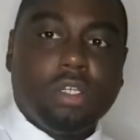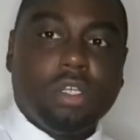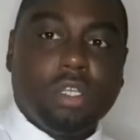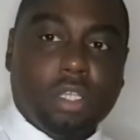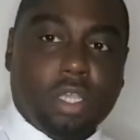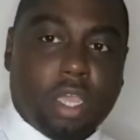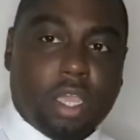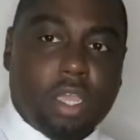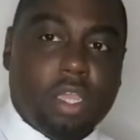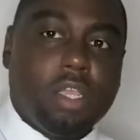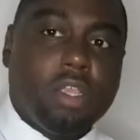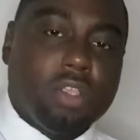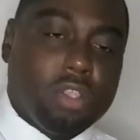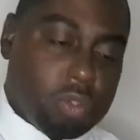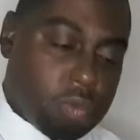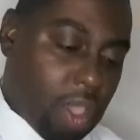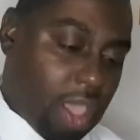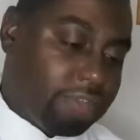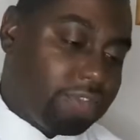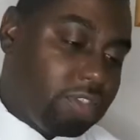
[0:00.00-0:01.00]
Yeah?
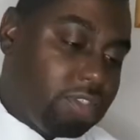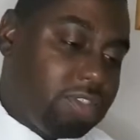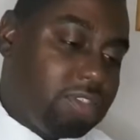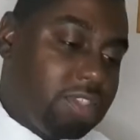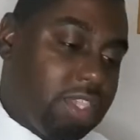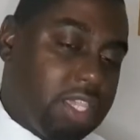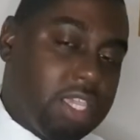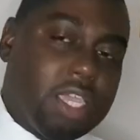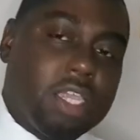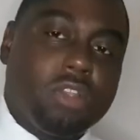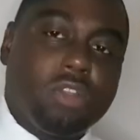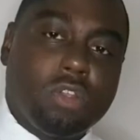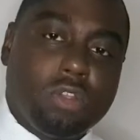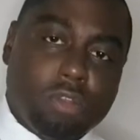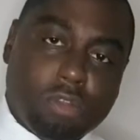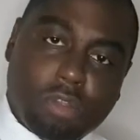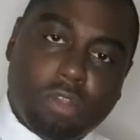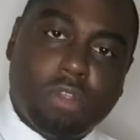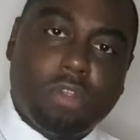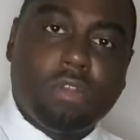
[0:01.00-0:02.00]
You have to see it
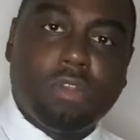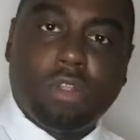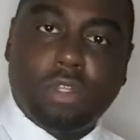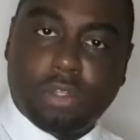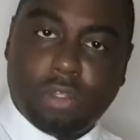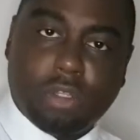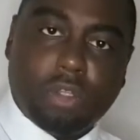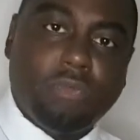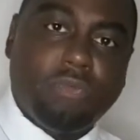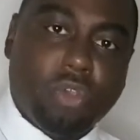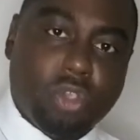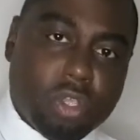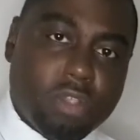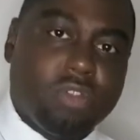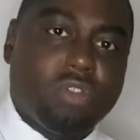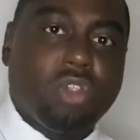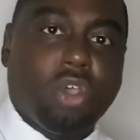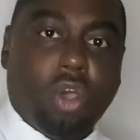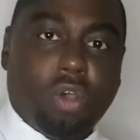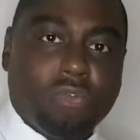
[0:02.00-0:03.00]
for
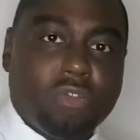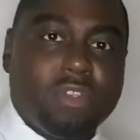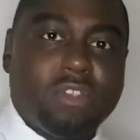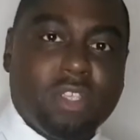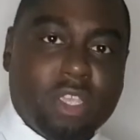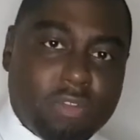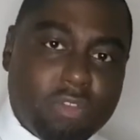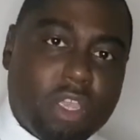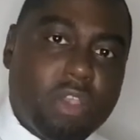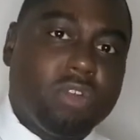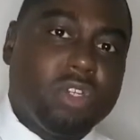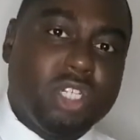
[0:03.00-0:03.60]
yourself to see if they